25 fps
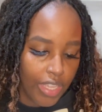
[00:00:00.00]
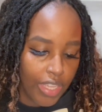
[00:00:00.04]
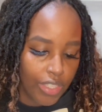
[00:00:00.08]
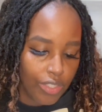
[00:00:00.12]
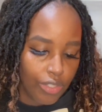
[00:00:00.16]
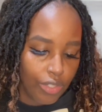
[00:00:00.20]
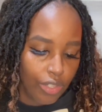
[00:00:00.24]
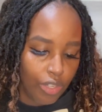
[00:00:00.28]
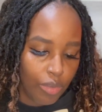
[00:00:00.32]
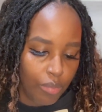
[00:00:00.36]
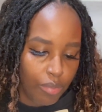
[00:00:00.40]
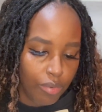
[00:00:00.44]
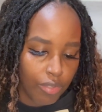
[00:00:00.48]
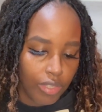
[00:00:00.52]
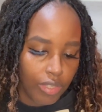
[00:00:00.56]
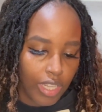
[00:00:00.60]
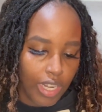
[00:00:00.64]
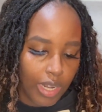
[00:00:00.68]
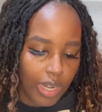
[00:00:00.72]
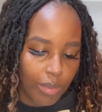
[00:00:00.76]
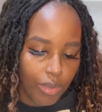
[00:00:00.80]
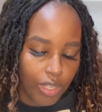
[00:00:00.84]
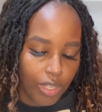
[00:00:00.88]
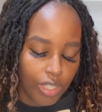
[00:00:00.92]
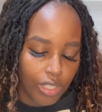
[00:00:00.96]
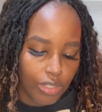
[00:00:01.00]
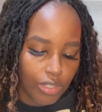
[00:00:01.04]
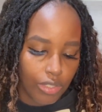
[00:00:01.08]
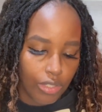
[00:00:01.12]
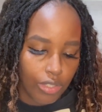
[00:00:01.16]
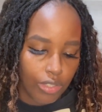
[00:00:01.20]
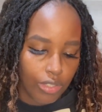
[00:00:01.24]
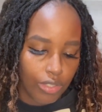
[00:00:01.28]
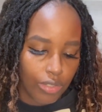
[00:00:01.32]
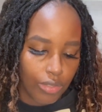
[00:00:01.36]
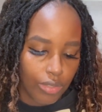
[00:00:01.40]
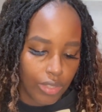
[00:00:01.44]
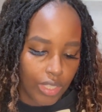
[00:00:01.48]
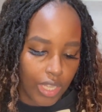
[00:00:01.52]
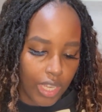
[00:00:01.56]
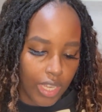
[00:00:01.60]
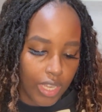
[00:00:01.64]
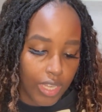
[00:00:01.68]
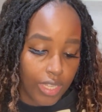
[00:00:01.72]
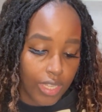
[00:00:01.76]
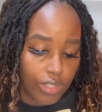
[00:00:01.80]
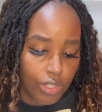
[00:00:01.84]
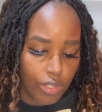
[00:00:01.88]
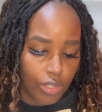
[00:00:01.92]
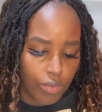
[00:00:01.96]
So the book that I'm going to talk
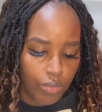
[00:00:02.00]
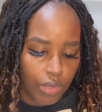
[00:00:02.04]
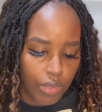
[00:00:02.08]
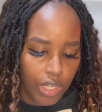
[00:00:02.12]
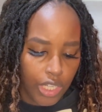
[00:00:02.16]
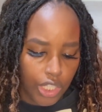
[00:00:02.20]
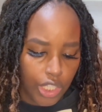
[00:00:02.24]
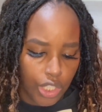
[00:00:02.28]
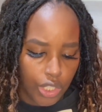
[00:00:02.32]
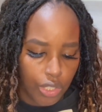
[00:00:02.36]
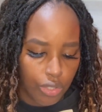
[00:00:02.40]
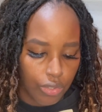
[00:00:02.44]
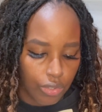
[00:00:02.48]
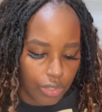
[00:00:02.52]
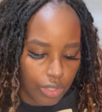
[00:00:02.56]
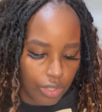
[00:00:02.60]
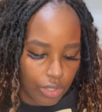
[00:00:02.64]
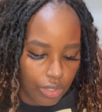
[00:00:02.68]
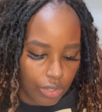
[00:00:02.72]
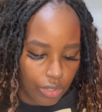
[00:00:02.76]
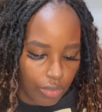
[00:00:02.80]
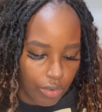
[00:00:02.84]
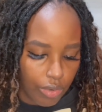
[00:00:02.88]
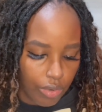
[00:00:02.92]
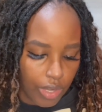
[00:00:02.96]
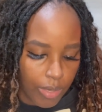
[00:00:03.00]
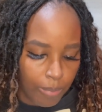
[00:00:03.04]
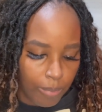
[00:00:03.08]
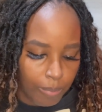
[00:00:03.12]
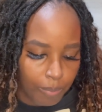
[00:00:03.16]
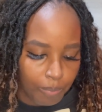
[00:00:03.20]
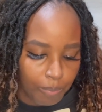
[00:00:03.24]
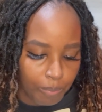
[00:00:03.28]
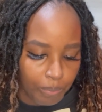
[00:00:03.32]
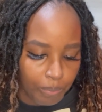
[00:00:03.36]
today is a really short story.